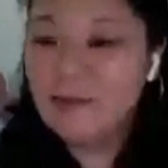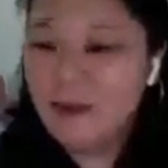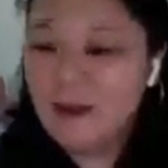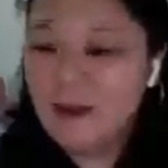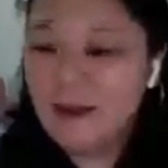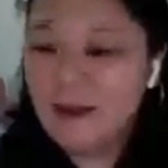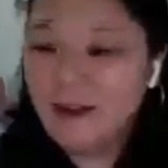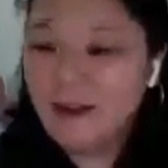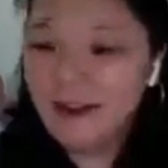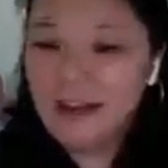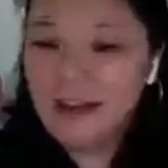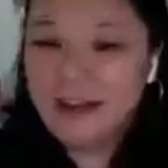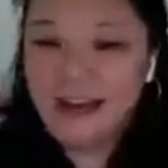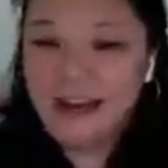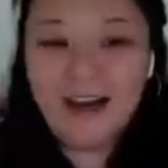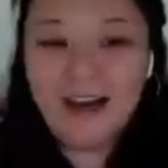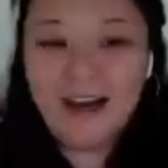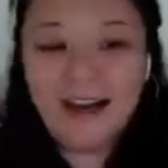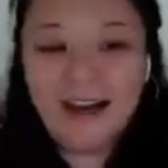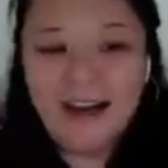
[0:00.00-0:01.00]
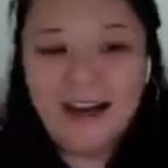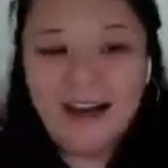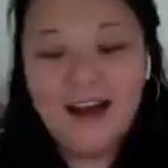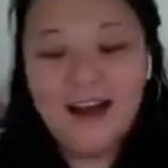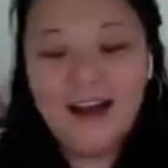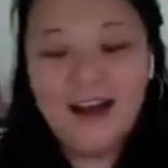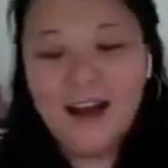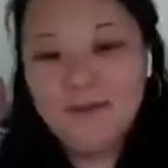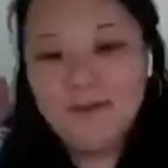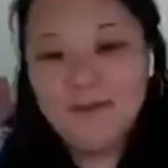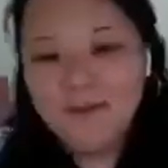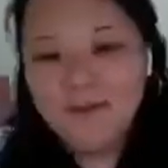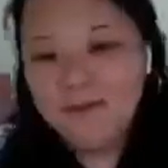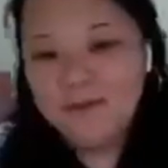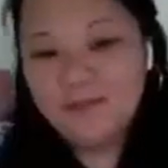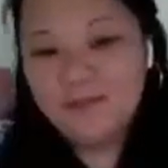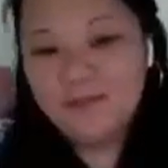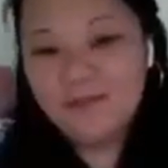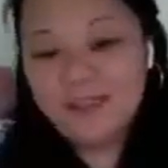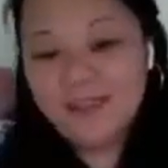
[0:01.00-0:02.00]
will start popping
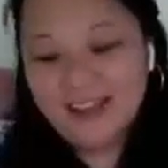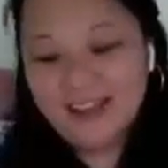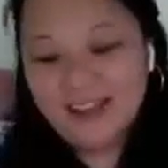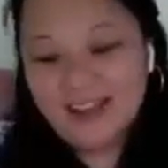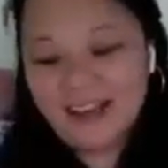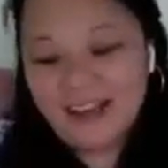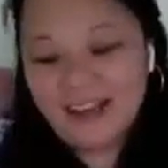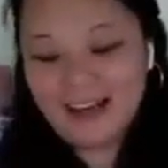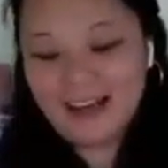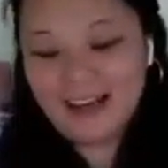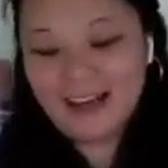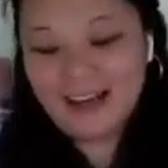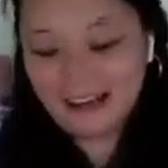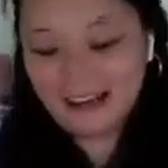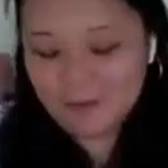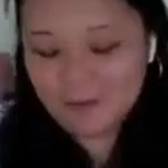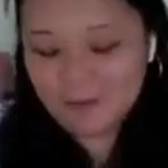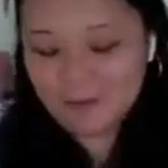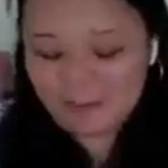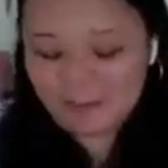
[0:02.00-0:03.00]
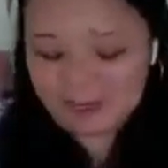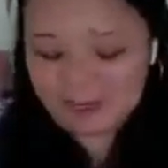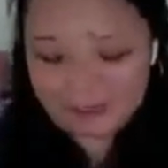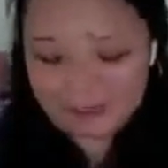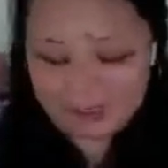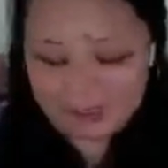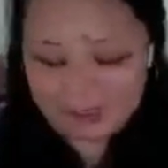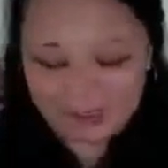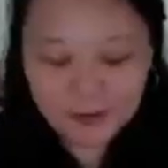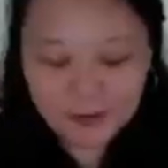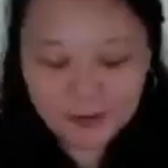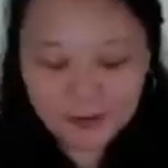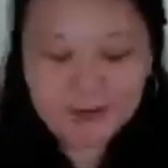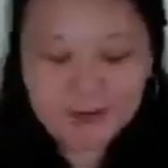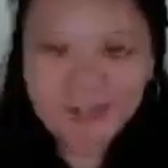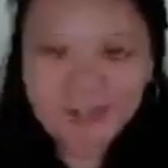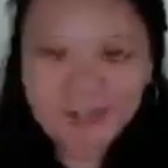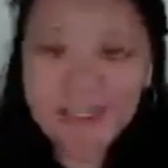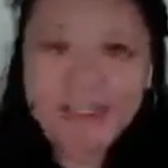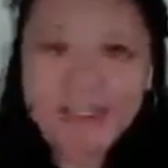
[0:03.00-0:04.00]
everywhere. I
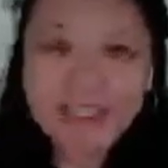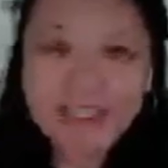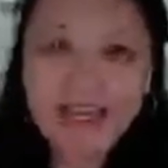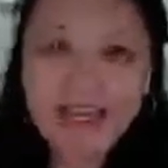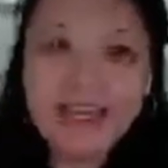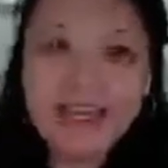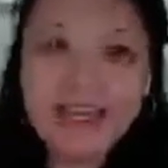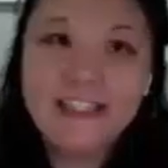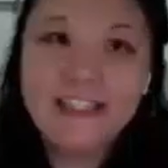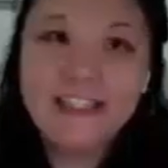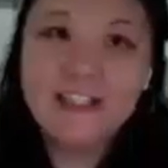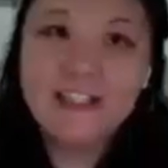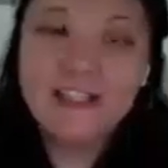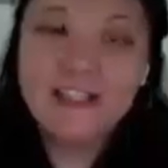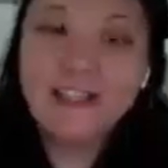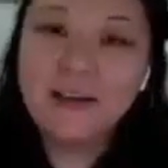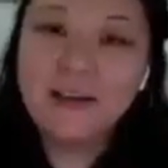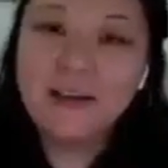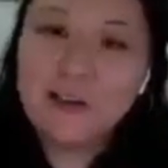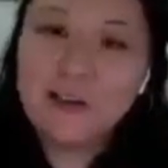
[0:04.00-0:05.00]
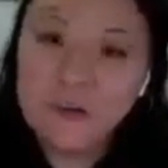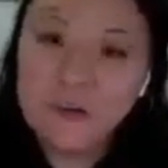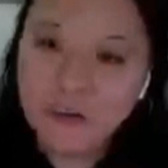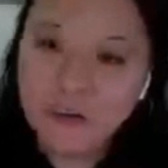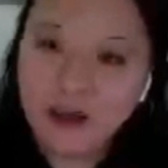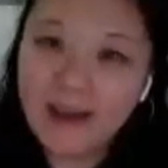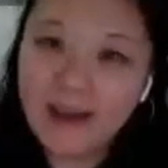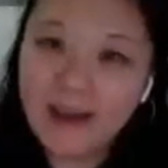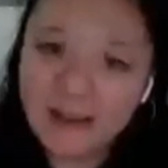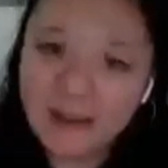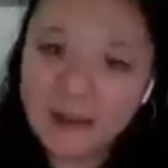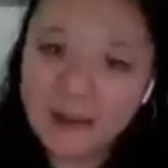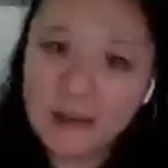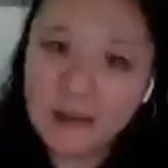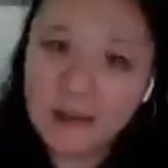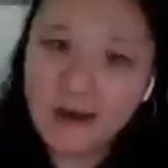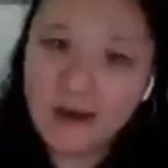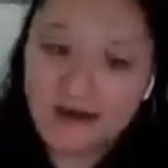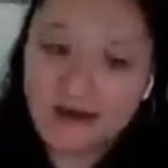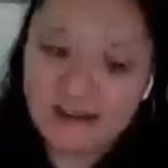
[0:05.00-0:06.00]
had once a tutor, he
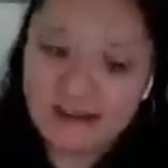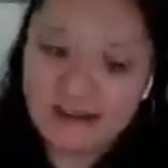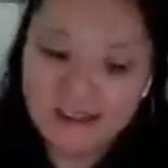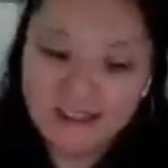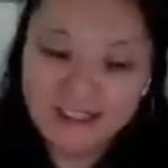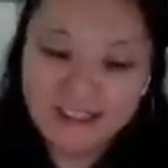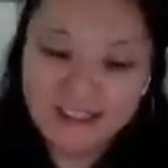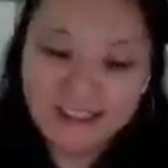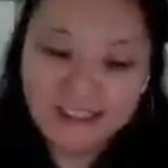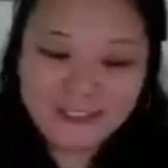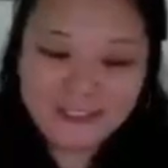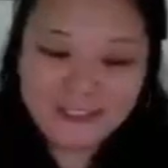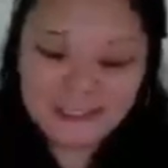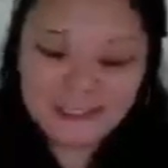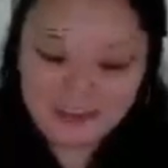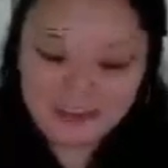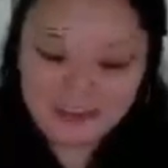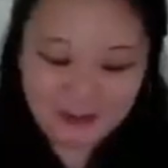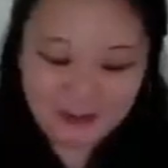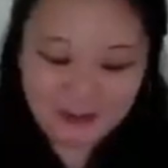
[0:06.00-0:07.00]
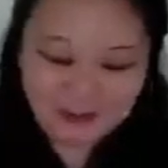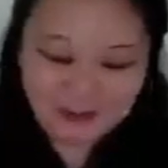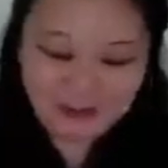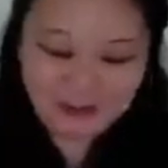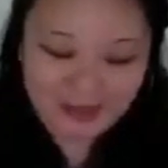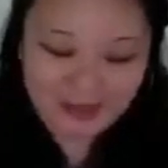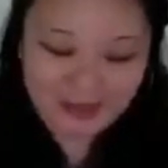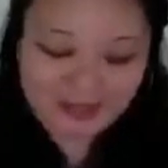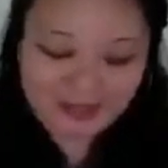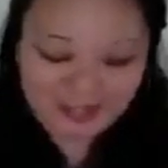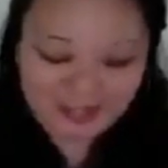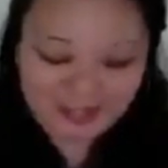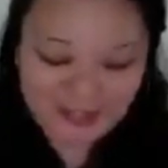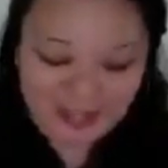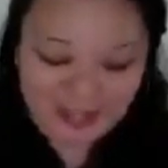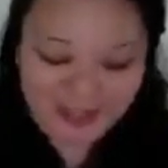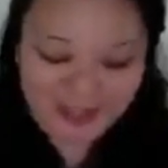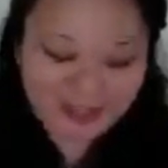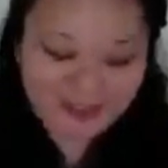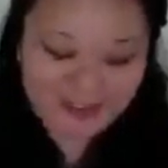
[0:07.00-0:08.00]
said, it's just like when you buy a new car.
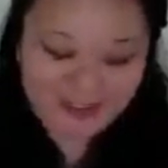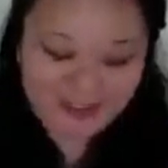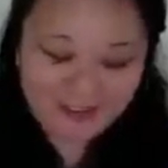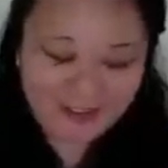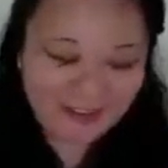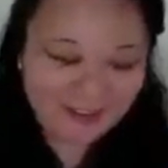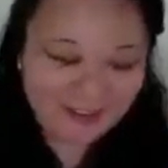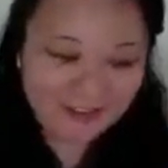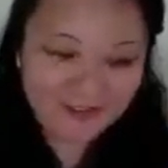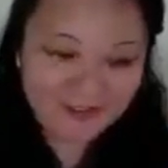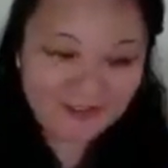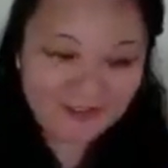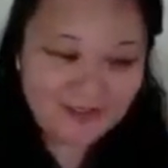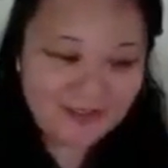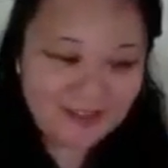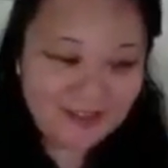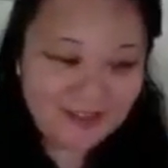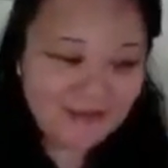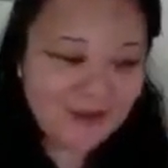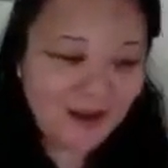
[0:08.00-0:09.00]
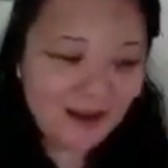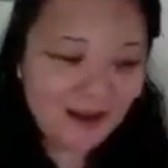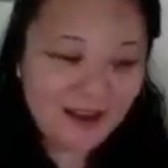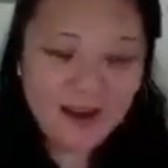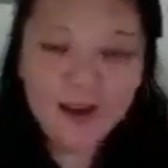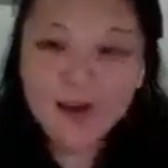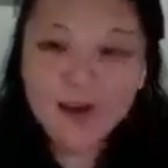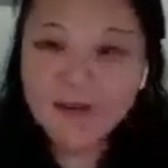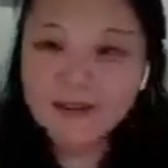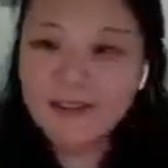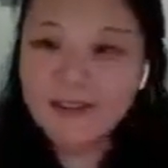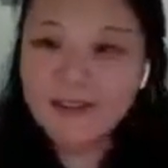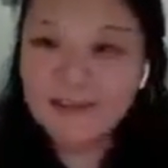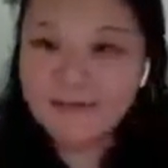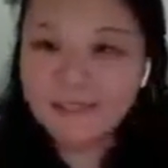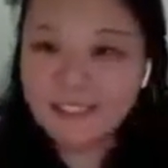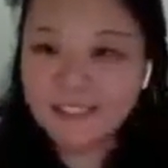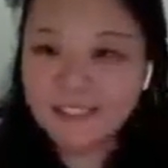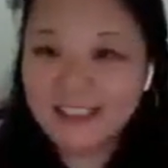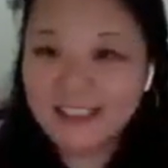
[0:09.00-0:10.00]
So let's say
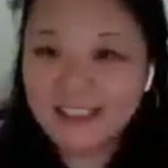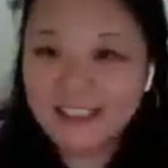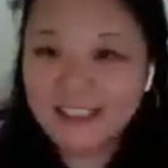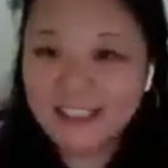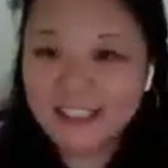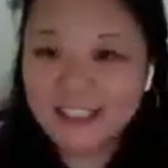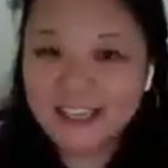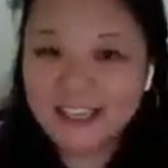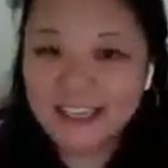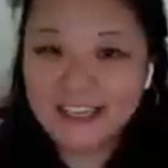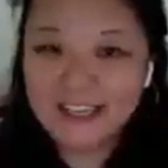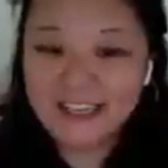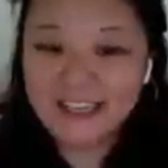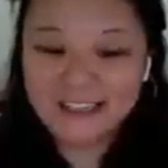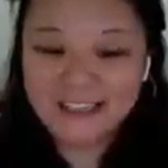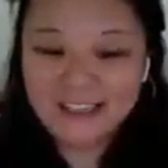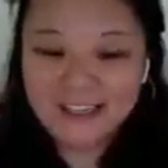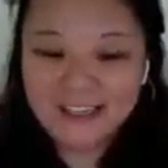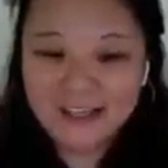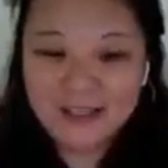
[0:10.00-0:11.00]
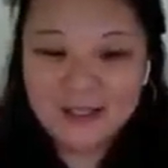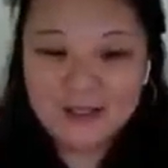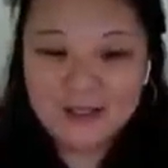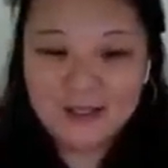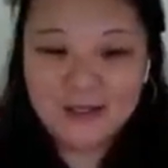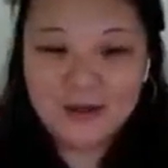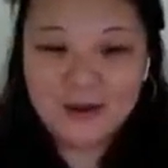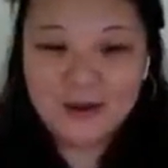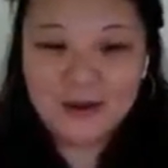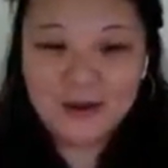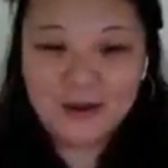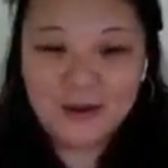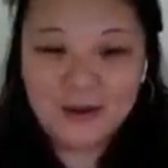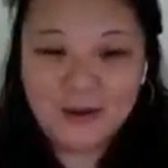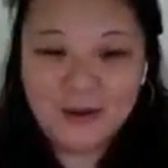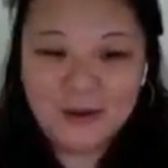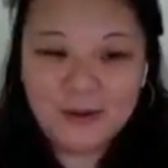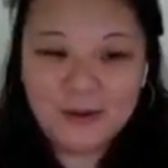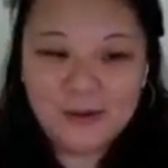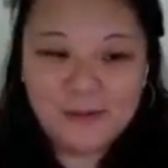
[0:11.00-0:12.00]
I don't know, I buy a Honda Fit
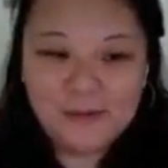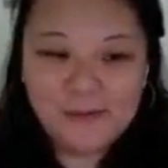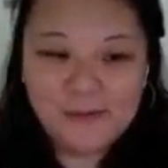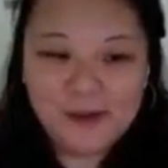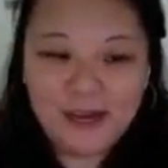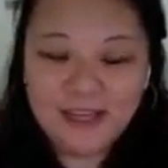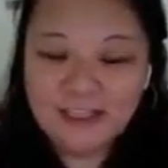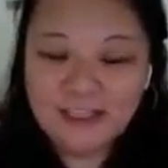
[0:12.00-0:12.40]
today.